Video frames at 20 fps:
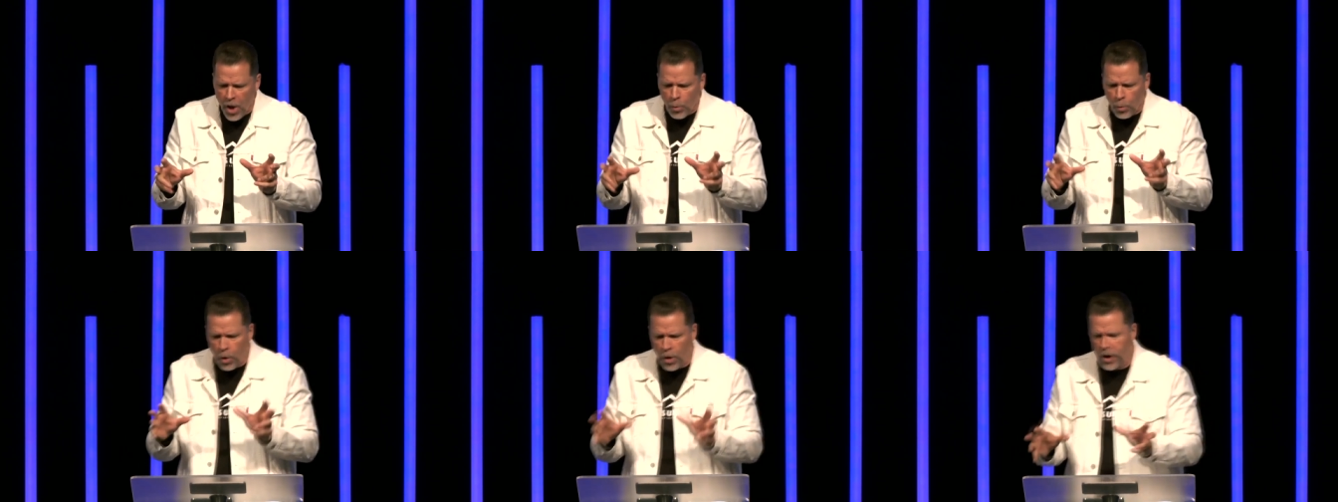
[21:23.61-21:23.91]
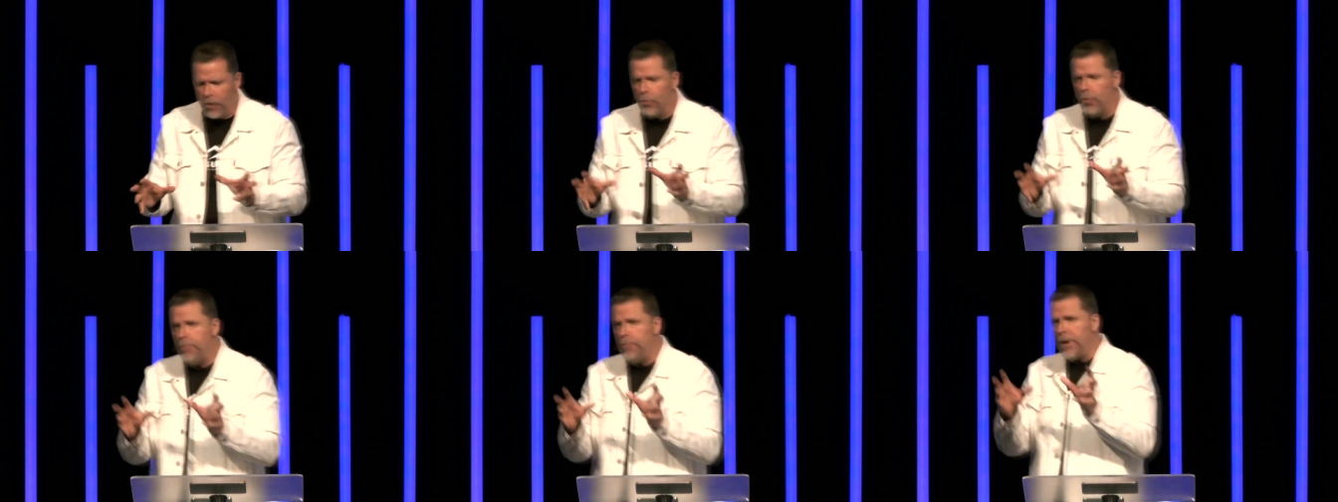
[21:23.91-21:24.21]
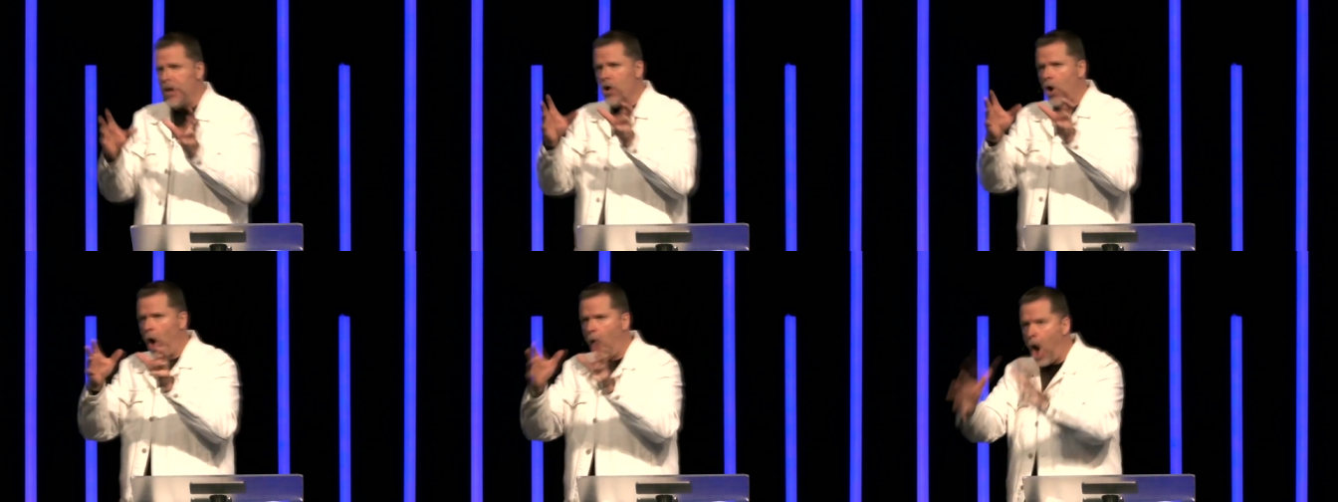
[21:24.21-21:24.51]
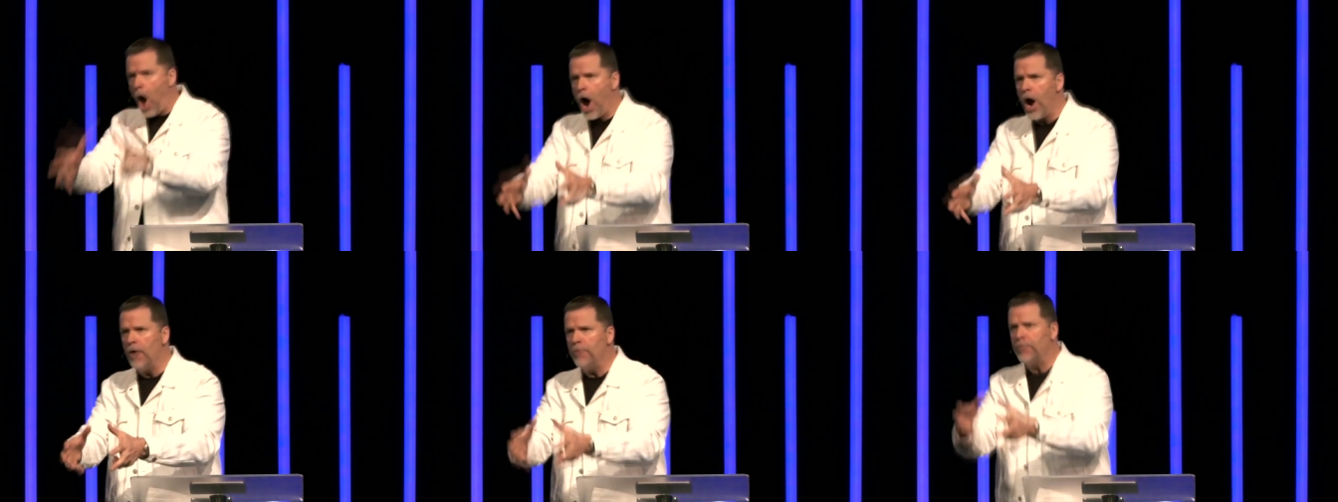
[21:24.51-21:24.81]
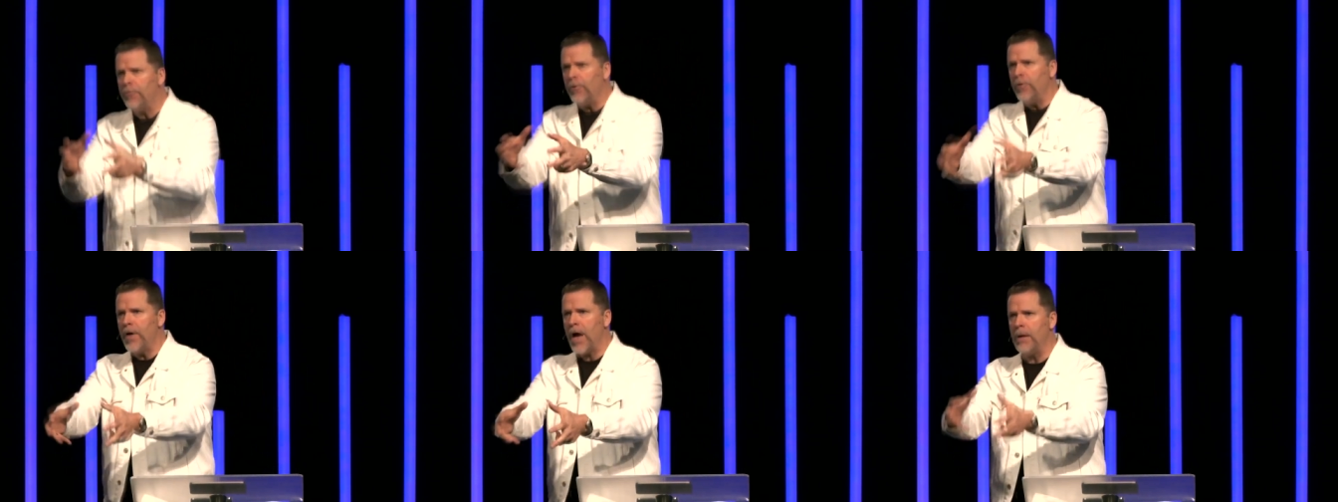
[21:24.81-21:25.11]
when it would be hard
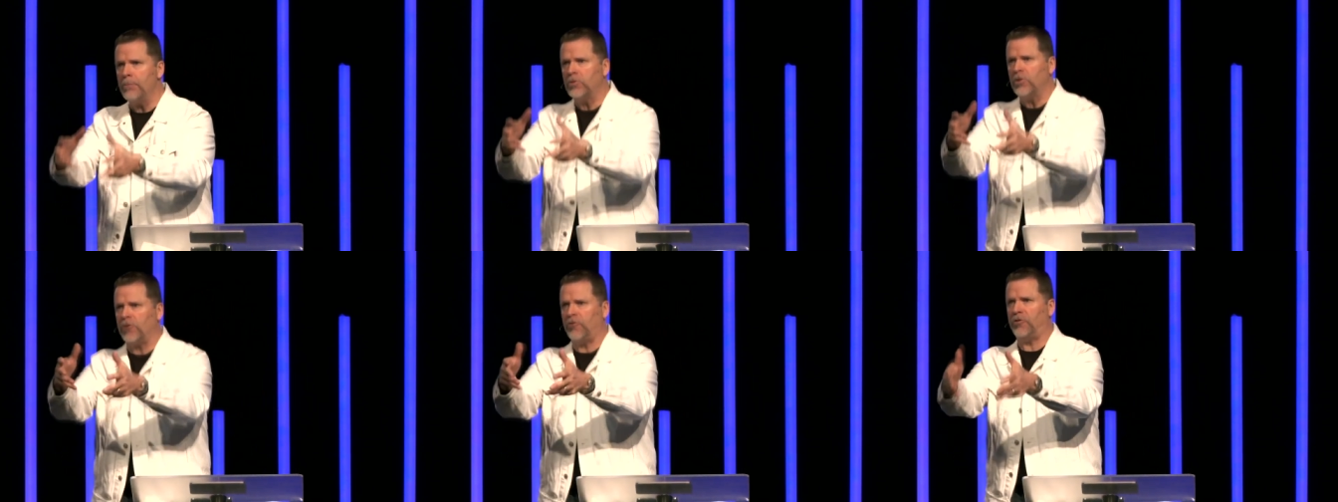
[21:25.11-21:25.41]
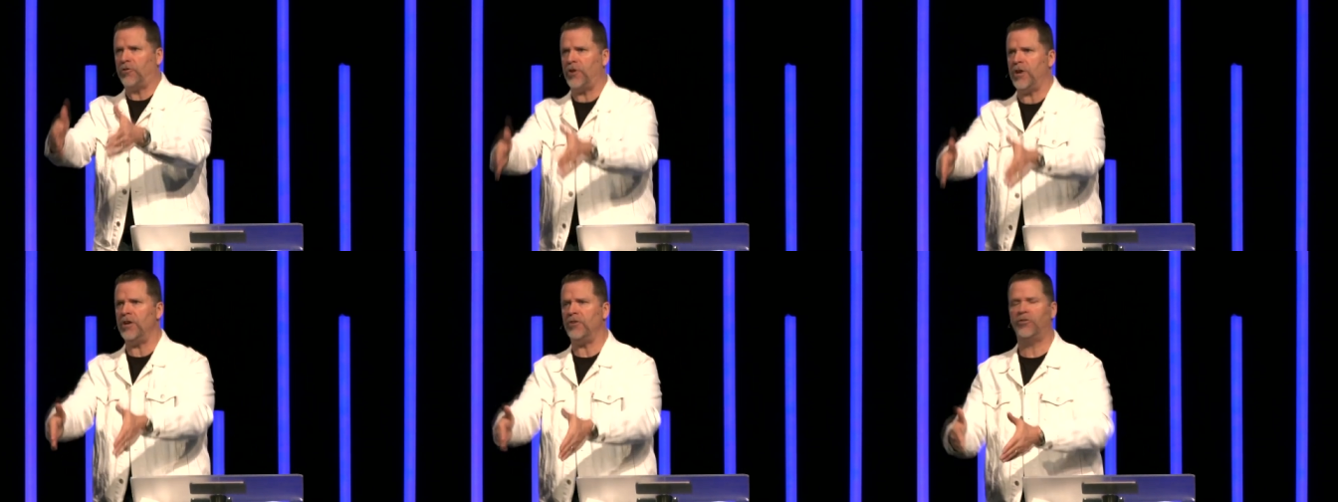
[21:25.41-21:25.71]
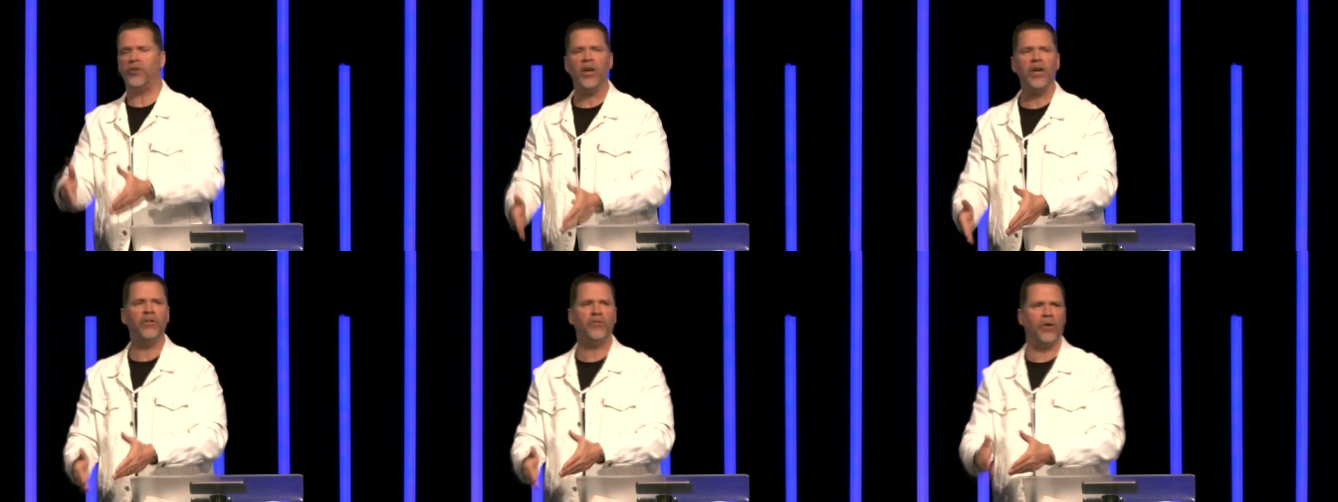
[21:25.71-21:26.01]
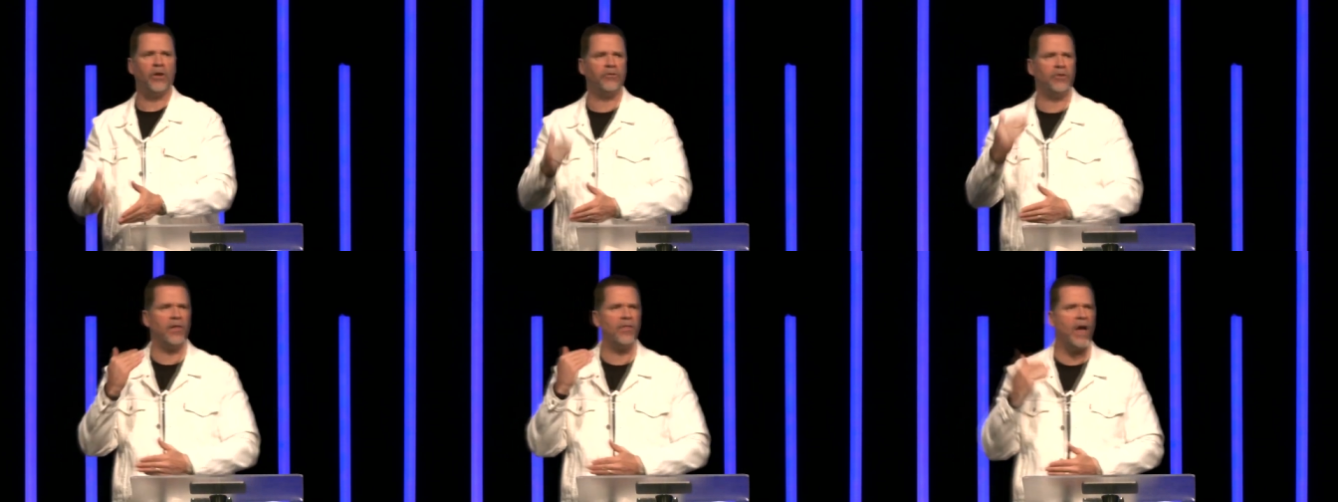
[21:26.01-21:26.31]
for them to see Jesus,